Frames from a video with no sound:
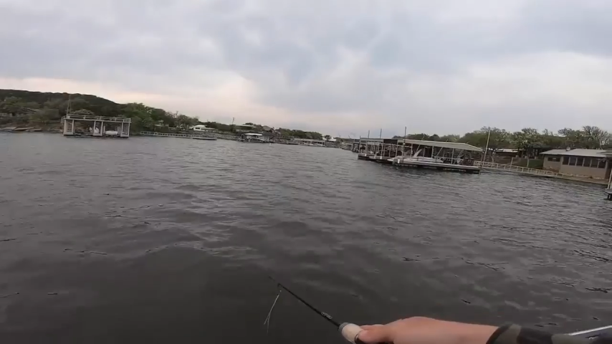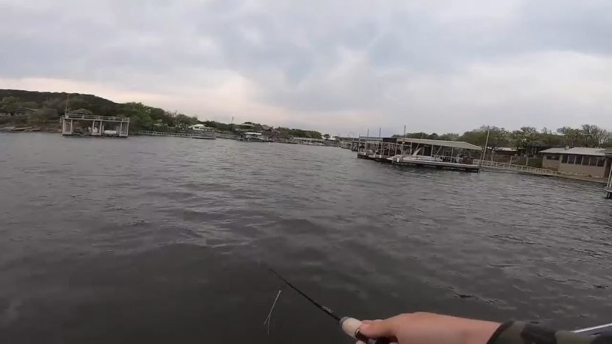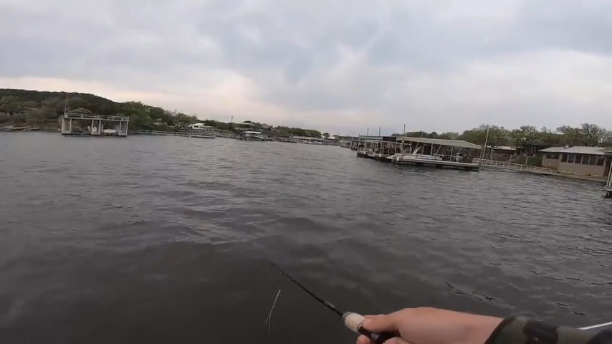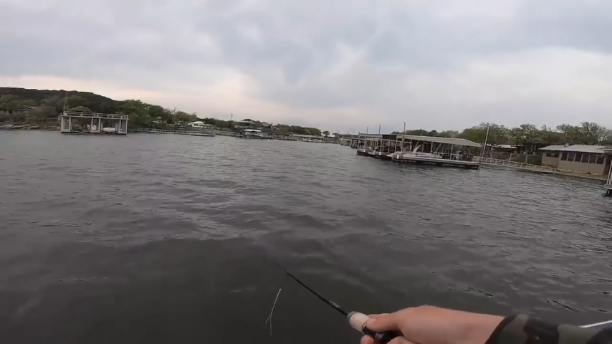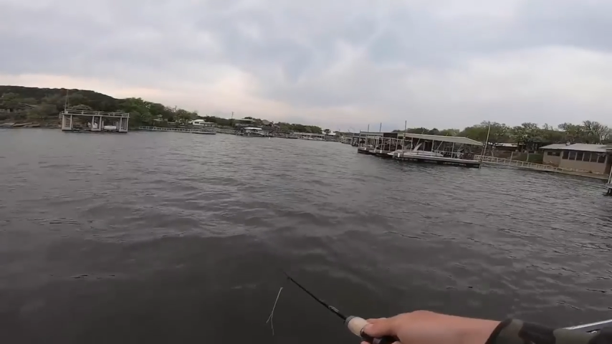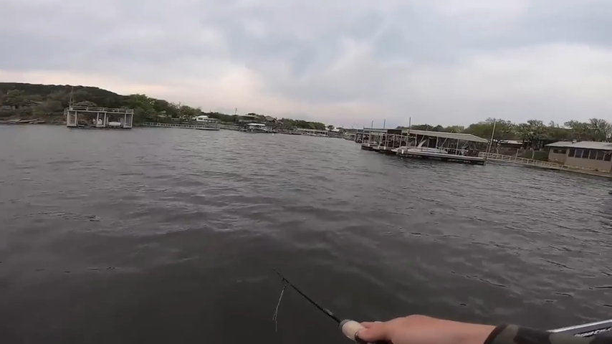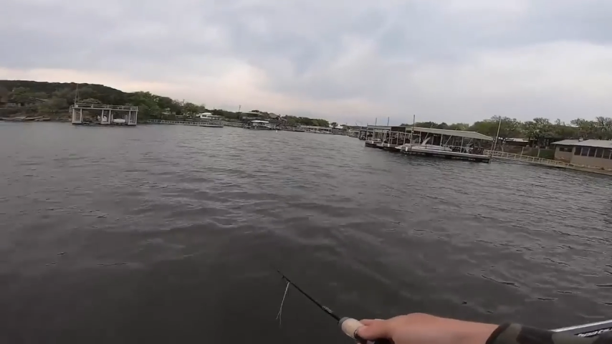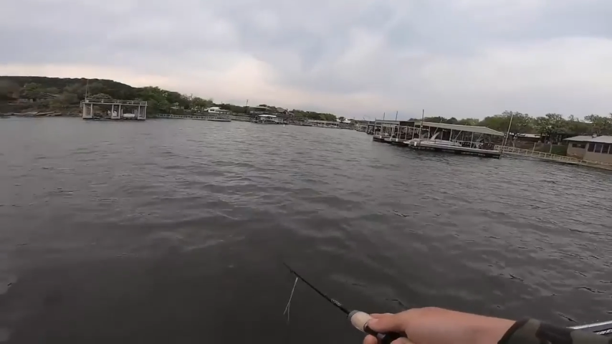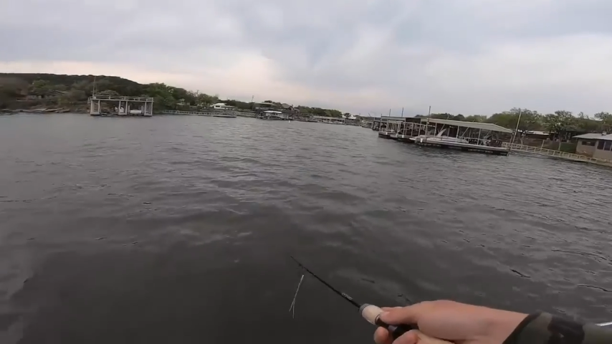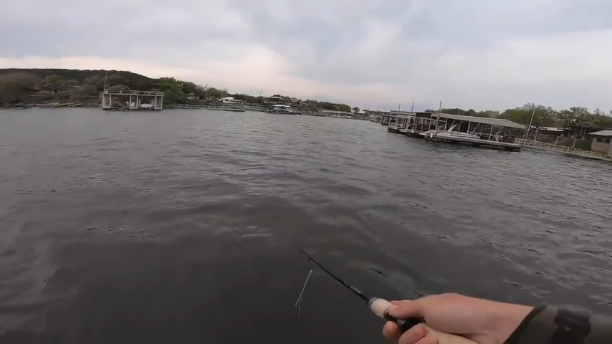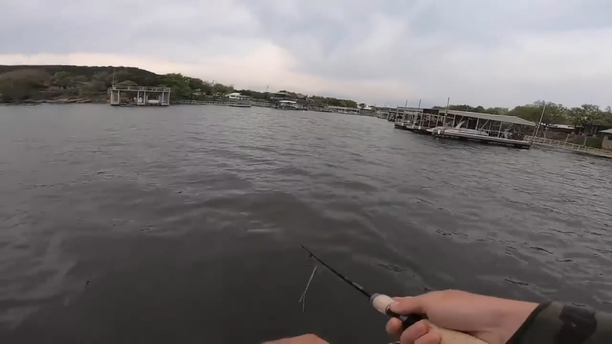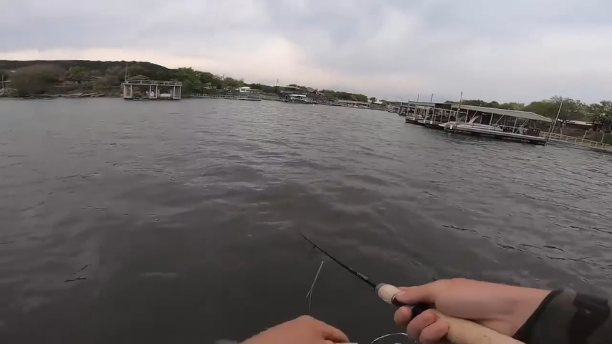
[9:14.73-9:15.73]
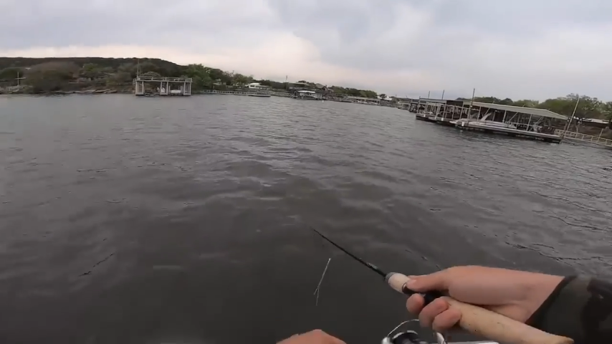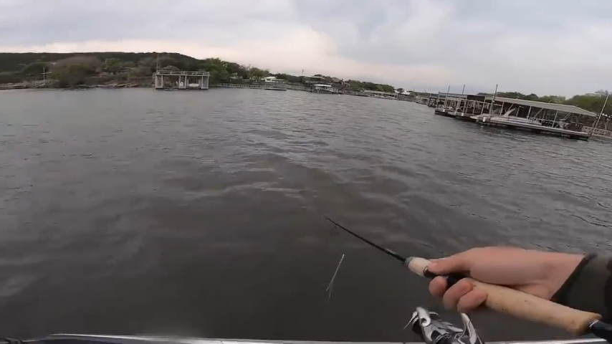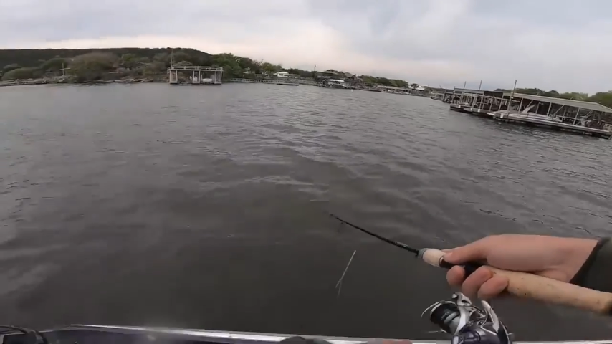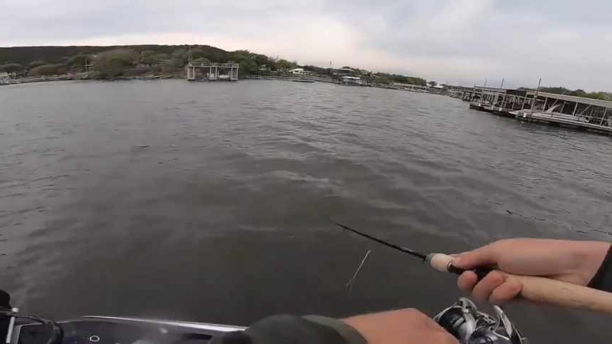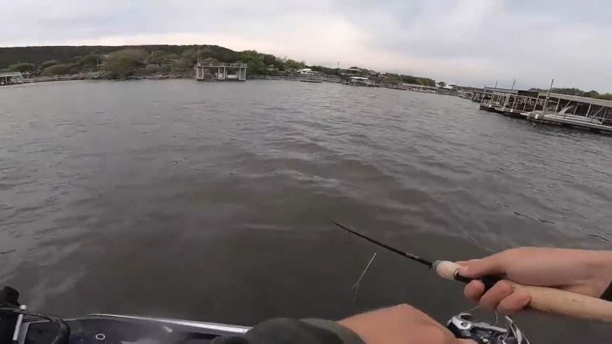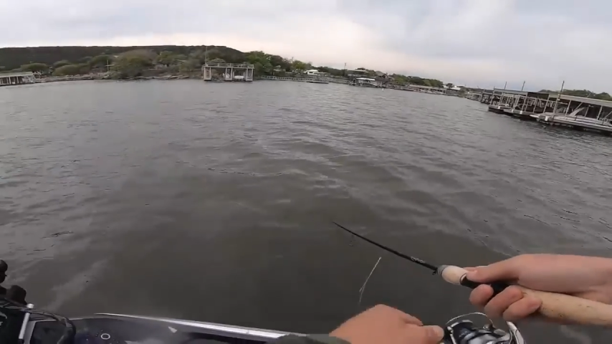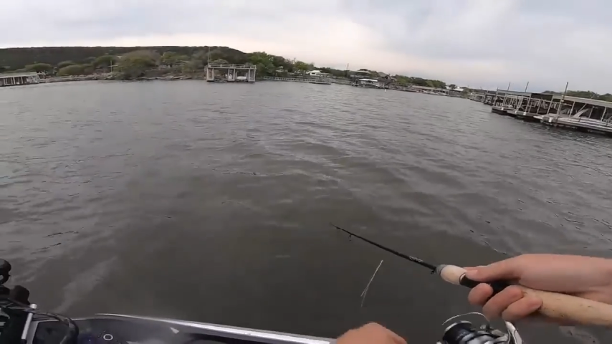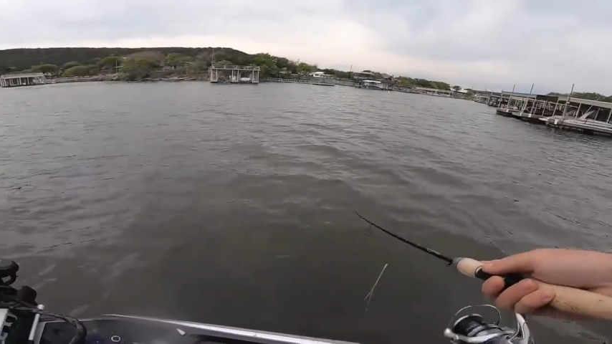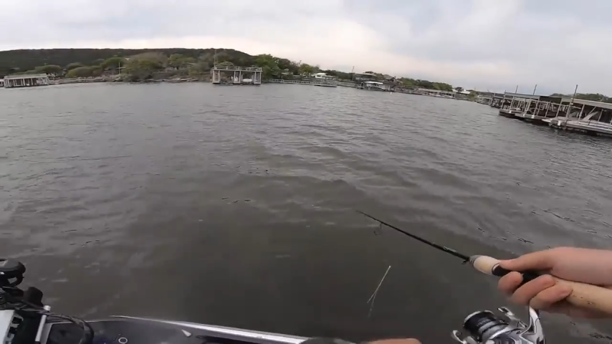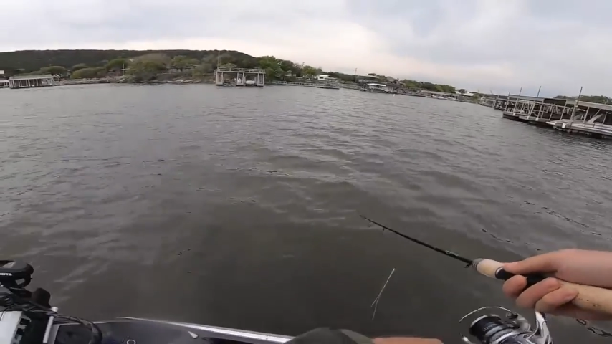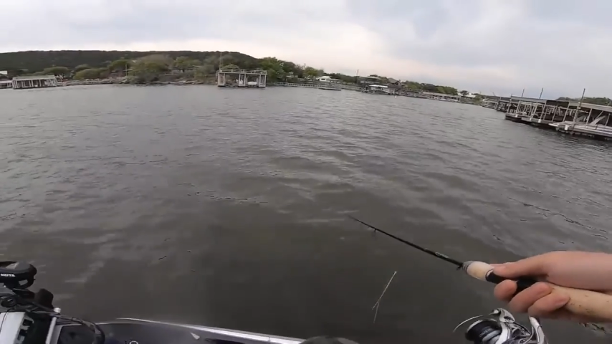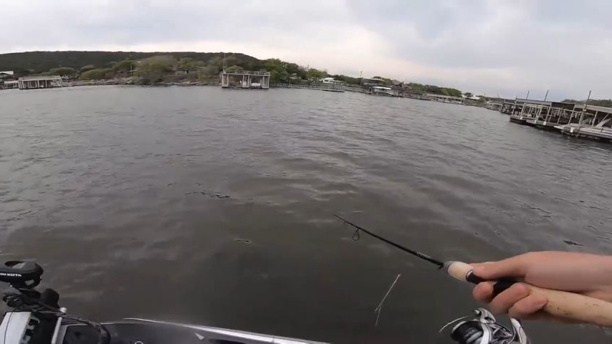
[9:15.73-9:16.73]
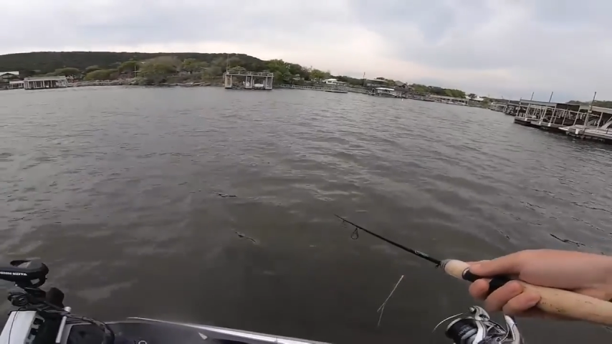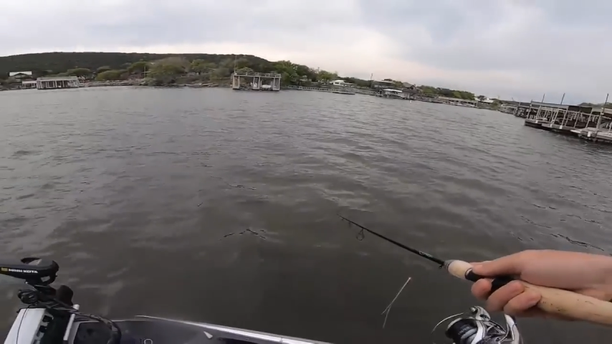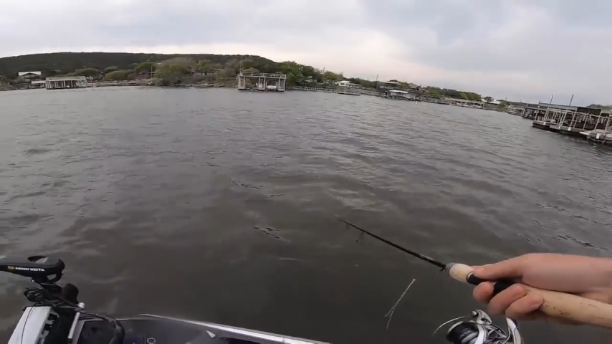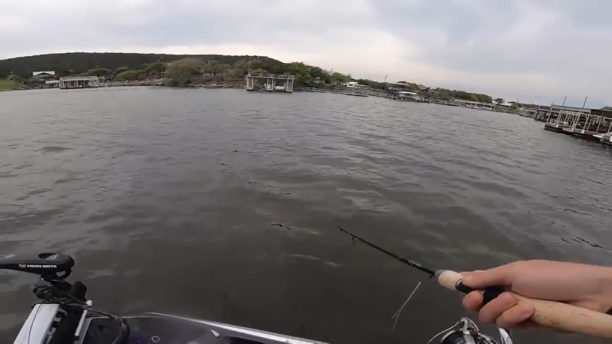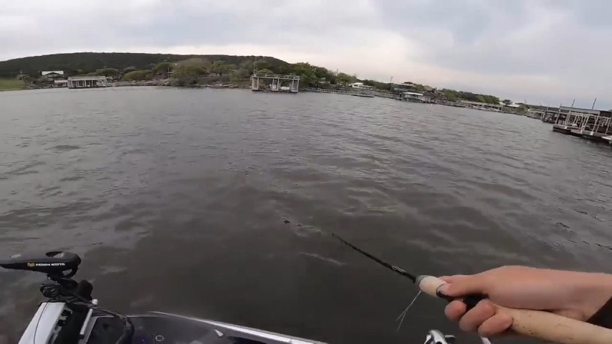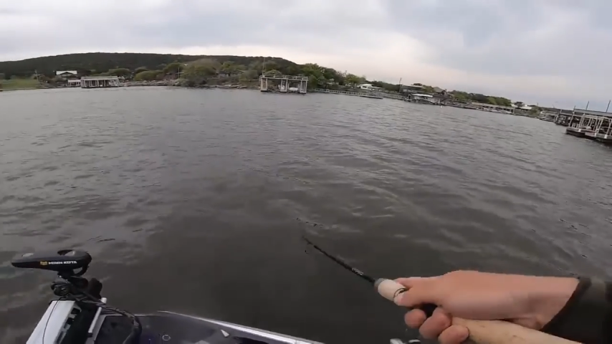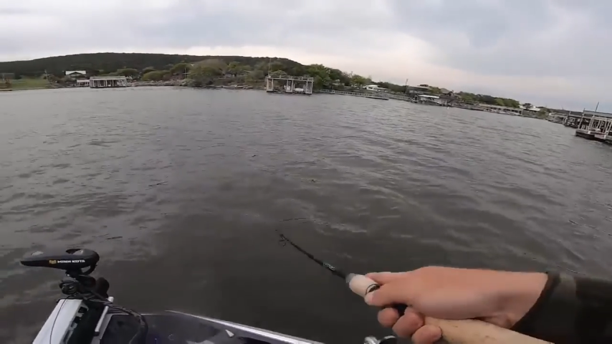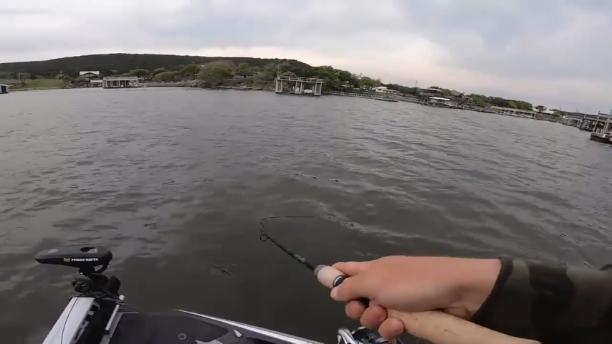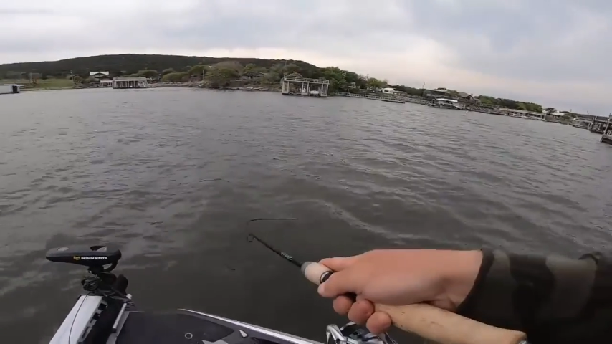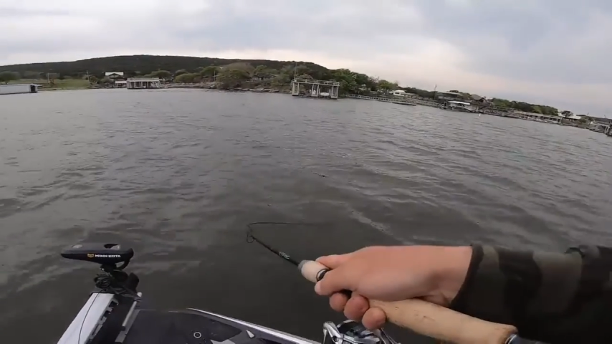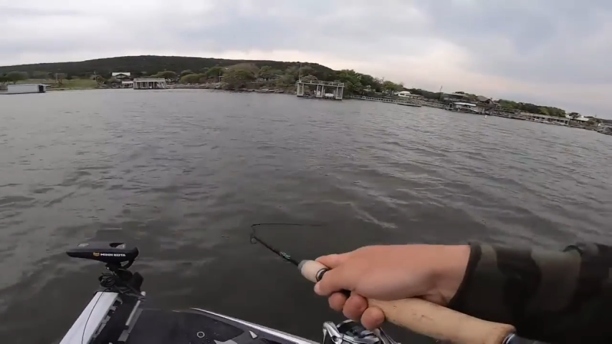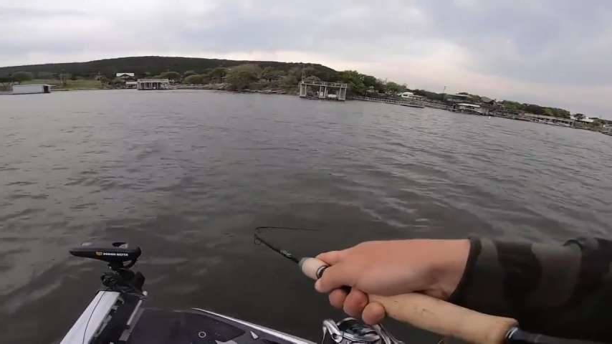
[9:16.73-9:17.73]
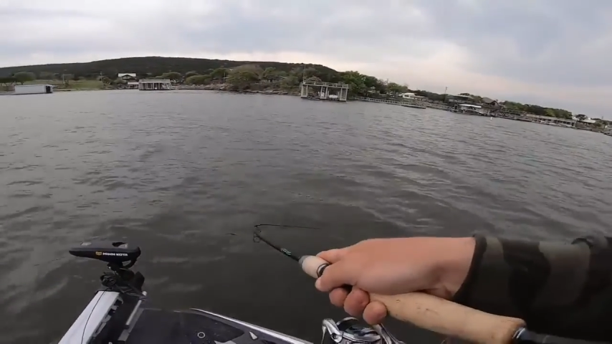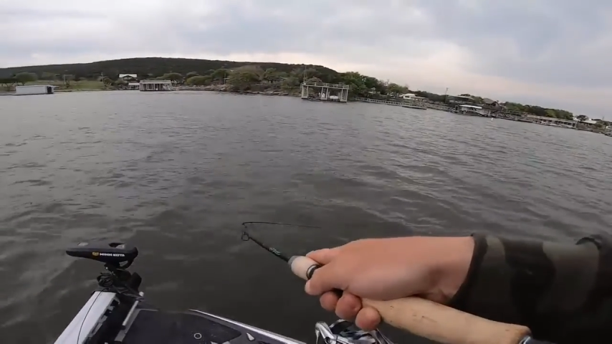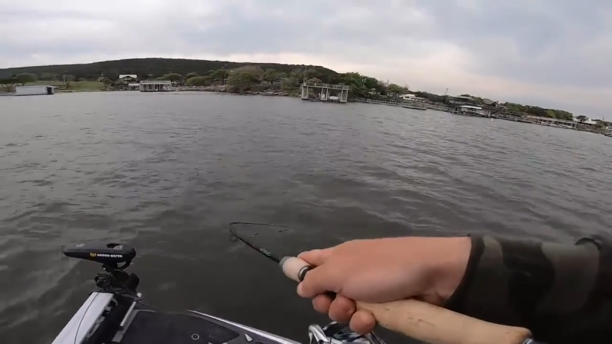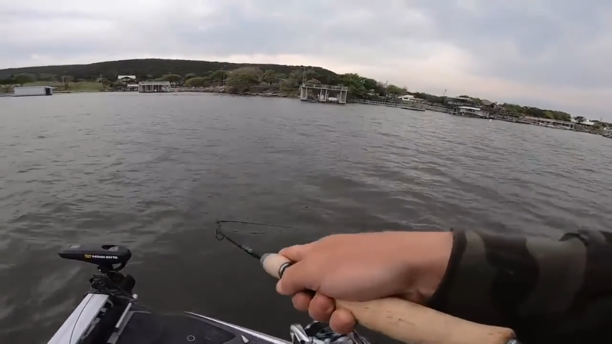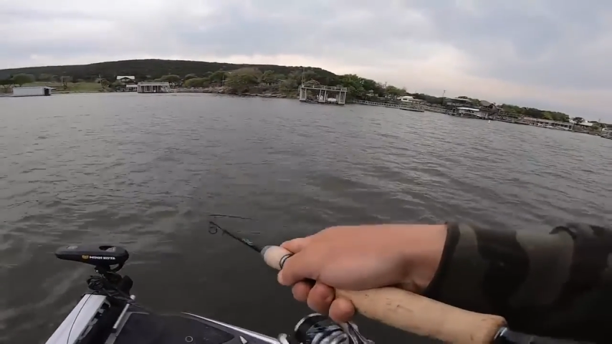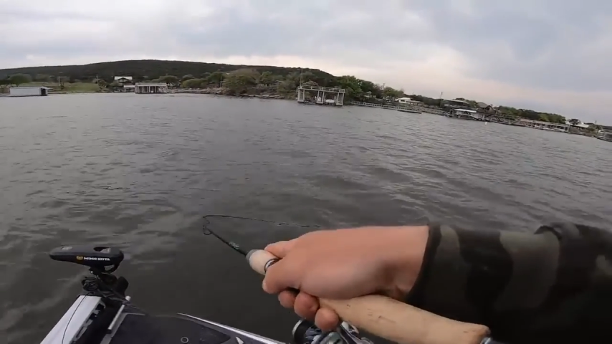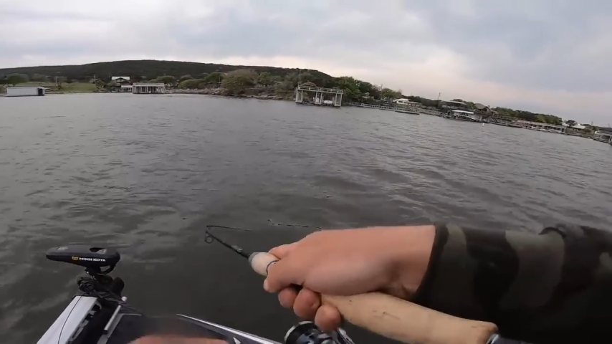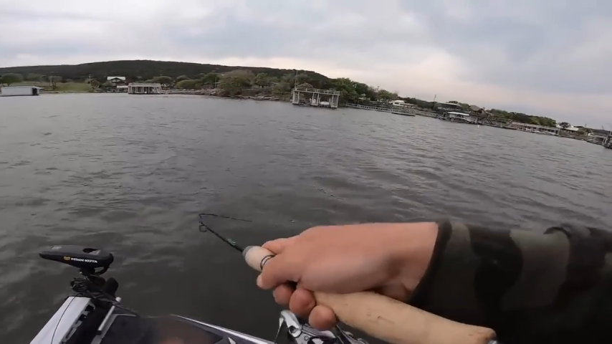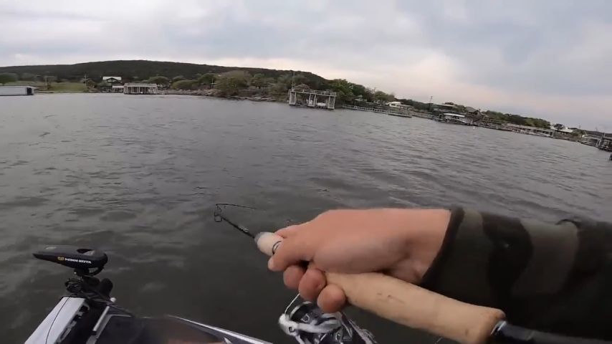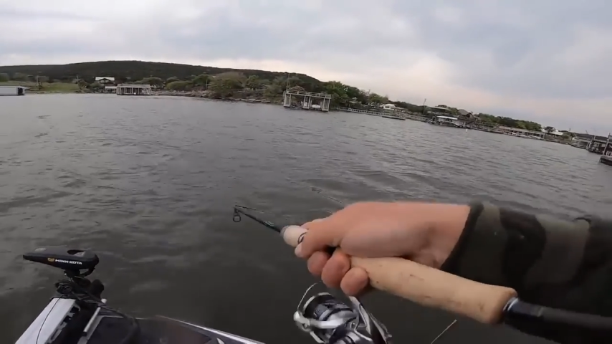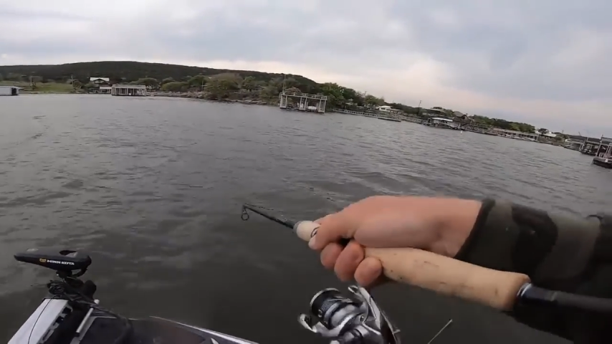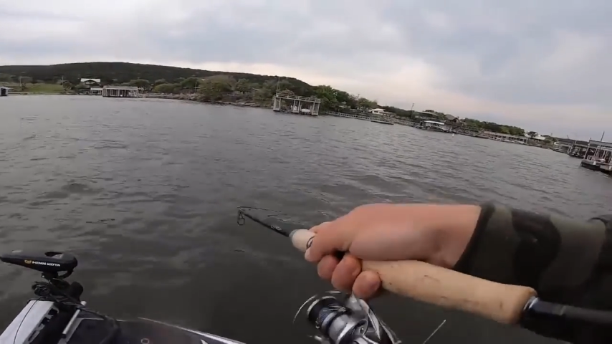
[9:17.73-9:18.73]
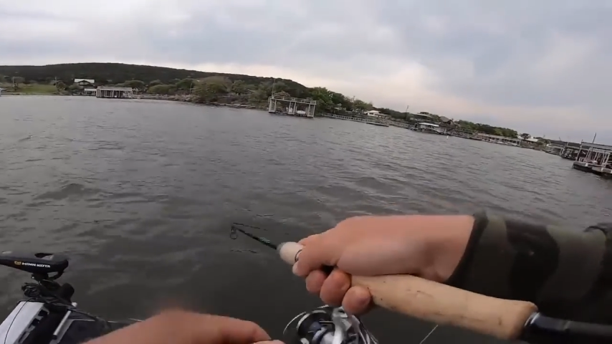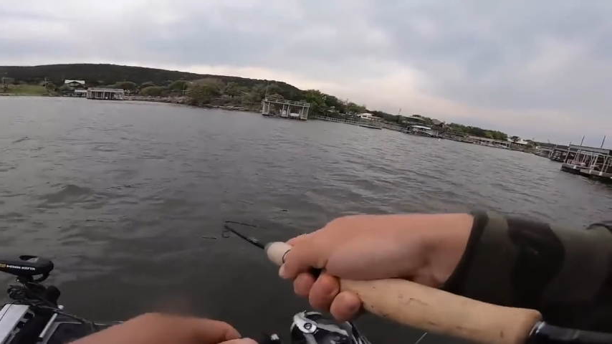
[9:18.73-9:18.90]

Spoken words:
[unreadable: no face in view]